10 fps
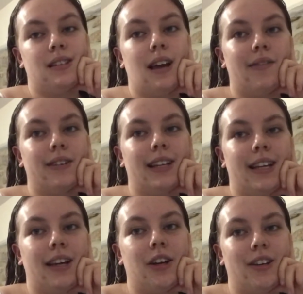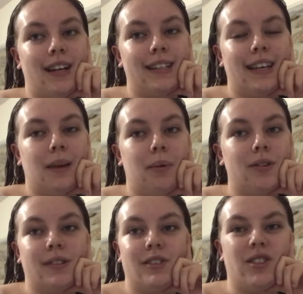definitely a good idea
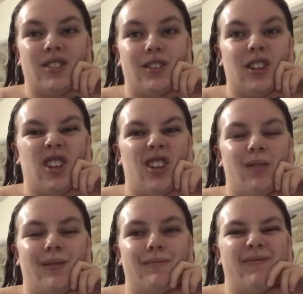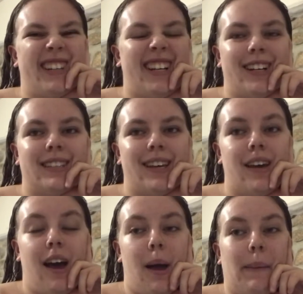because it's just a cute, really idea.
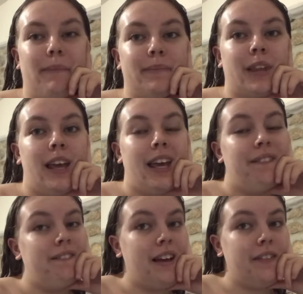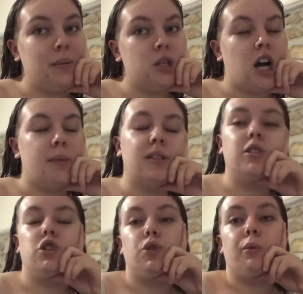Fluffy
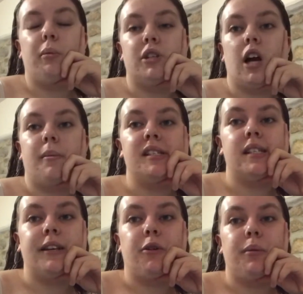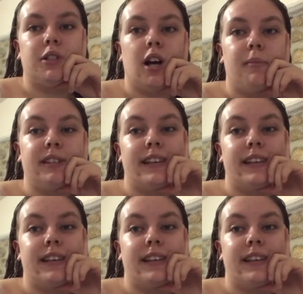pyjamas, normal pyjamas, silk pyjamas,